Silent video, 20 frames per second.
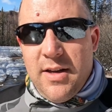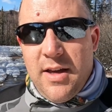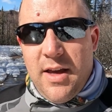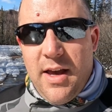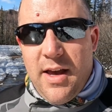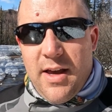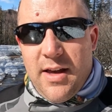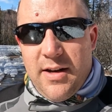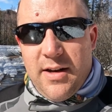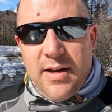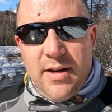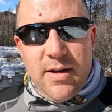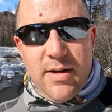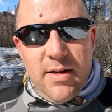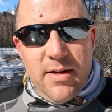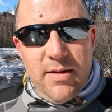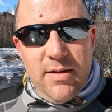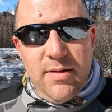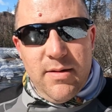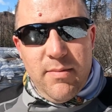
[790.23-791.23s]
And
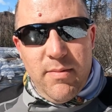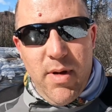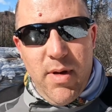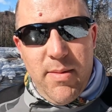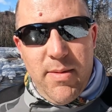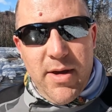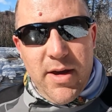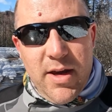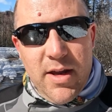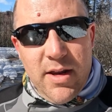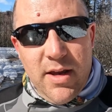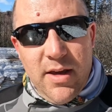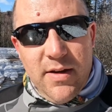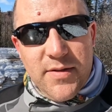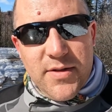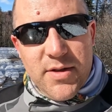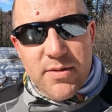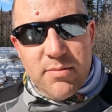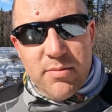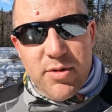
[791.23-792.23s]
maybe I can give
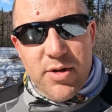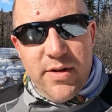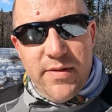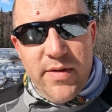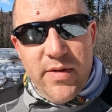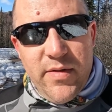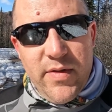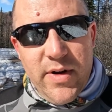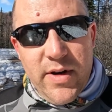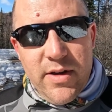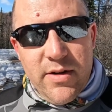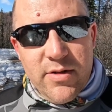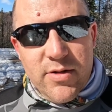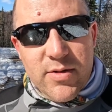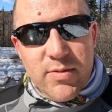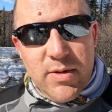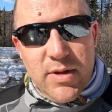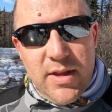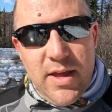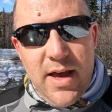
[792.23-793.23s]
some preview videos
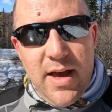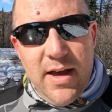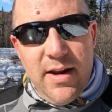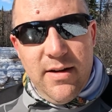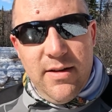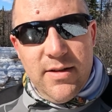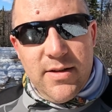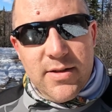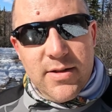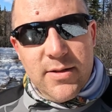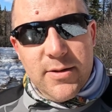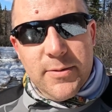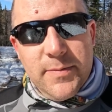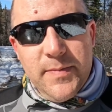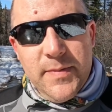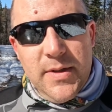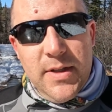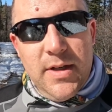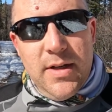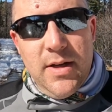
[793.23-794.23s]
with that. So
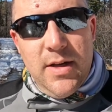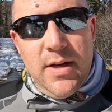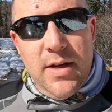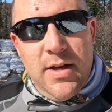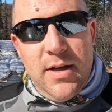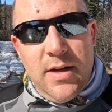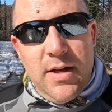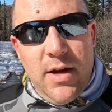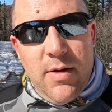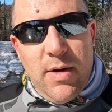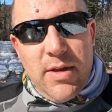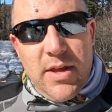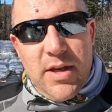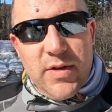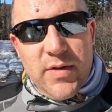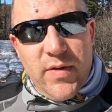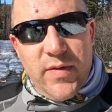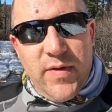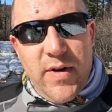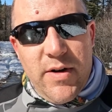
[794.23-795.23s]
anyway, thanks
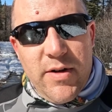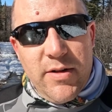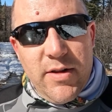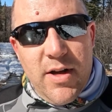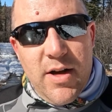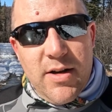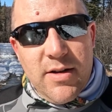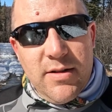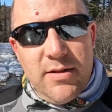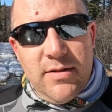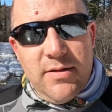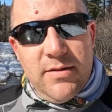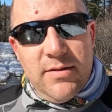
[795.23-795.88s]
for following along.